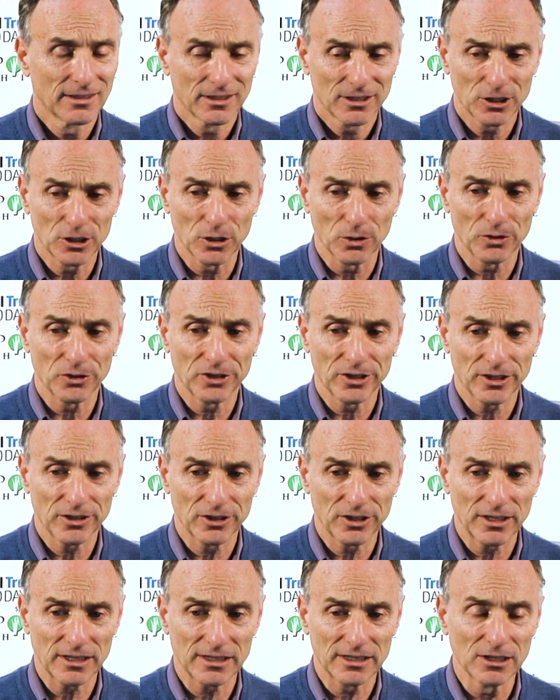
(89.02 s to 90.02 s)
you know, the,
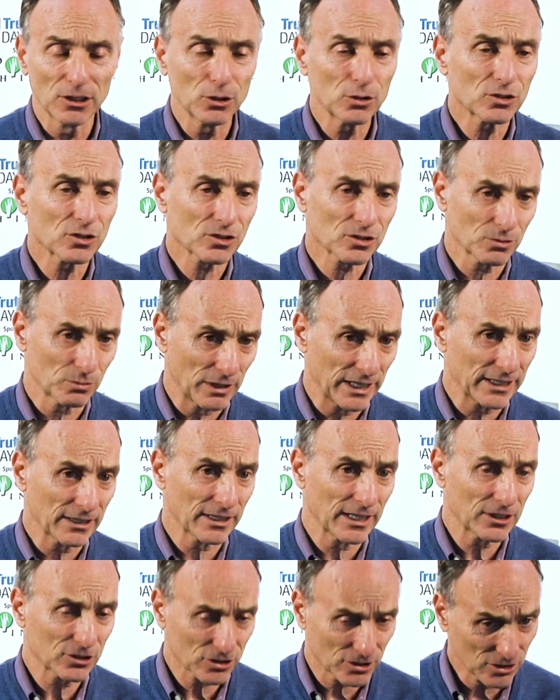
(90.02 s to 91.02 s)
the loose
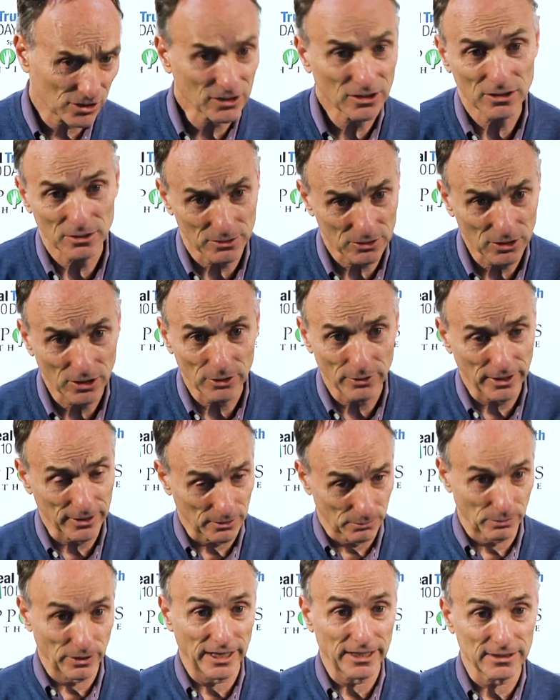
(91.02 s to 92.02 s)
regulations are going to turn around
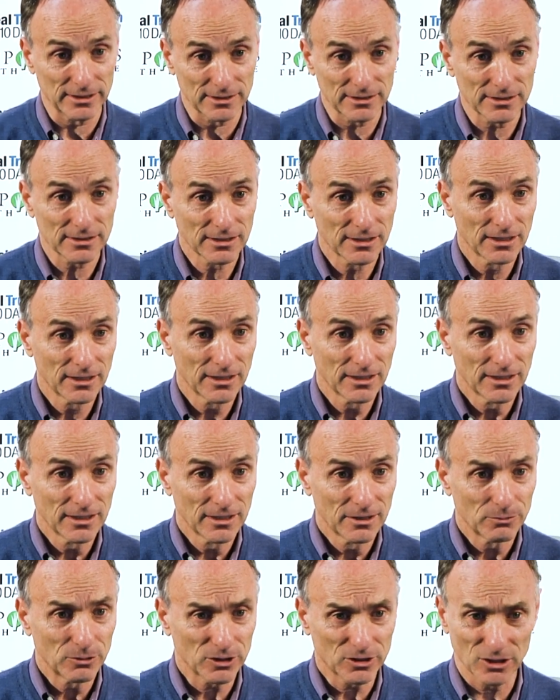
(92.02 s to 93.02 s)
and bite us
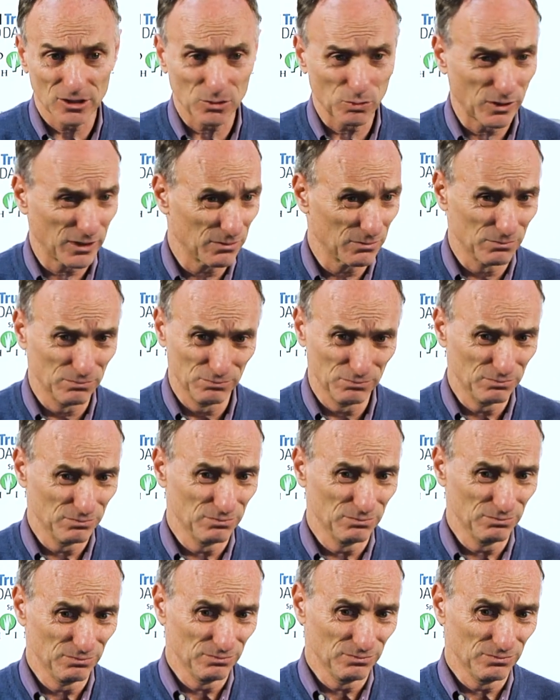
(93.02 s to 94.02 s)
because we,
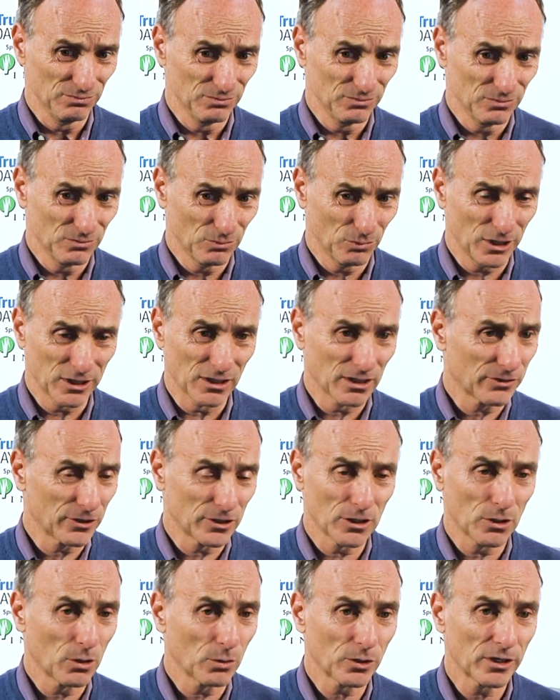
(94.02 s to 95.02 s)
we don't even
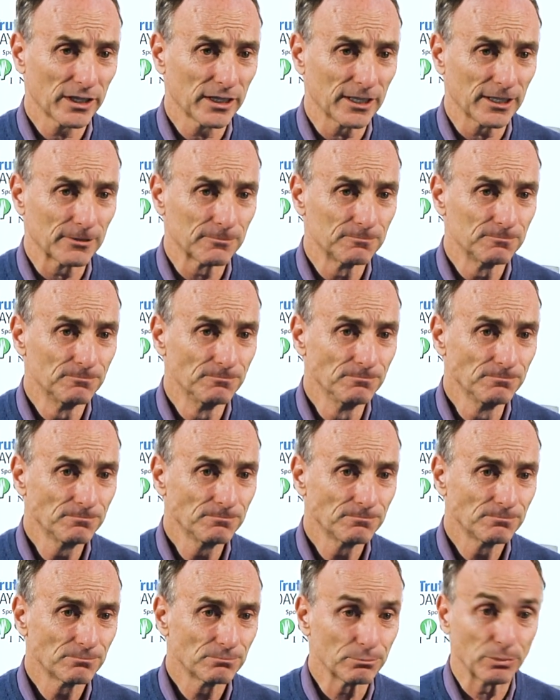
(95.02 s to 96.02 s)
know what we're eating.
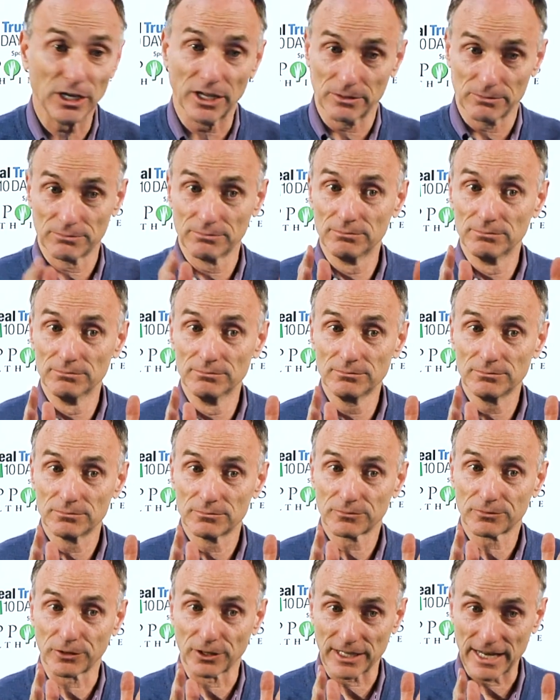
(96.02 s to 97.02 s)
But
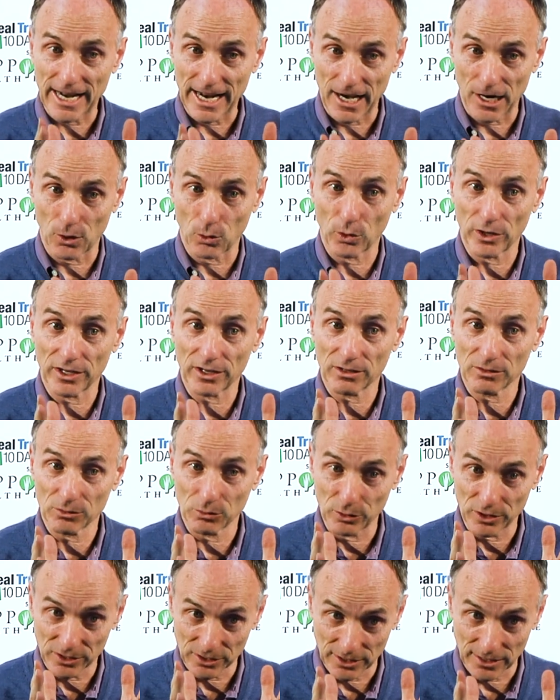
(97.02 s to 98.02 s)
for now, we,
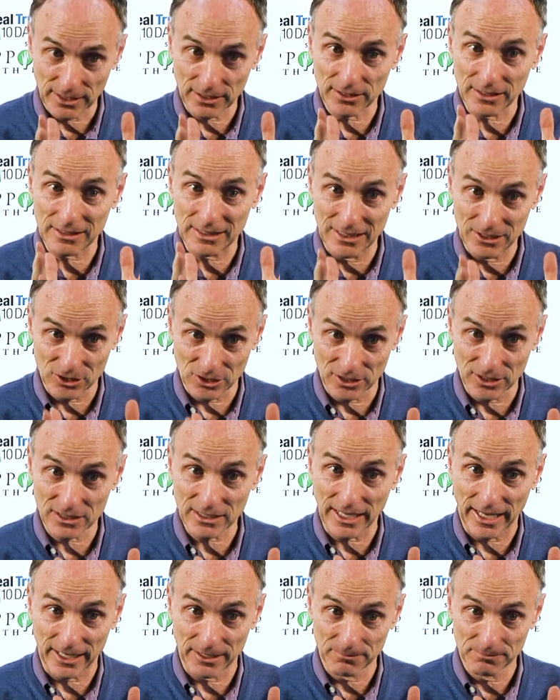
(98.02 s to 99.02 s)
we think that these are the
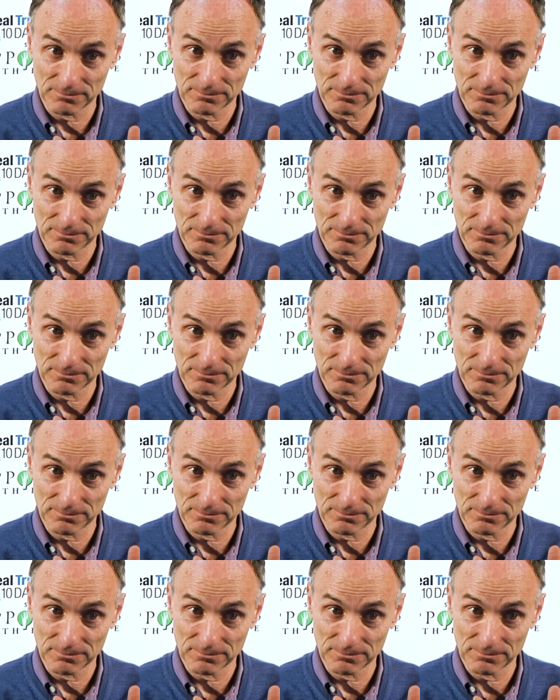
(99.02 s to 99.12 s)
ten.